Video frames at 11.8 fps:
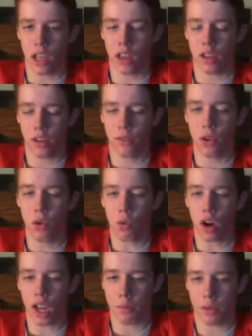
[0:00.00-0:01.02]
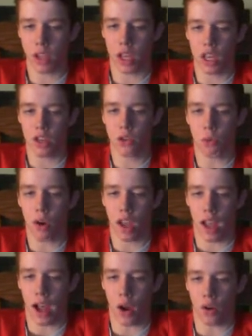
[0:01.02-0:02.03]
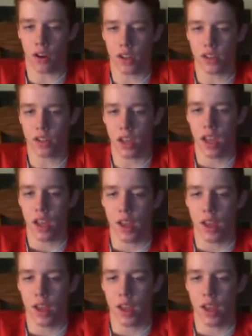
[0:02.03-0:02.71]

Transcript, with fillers: if you were able to get Dwight Howard, is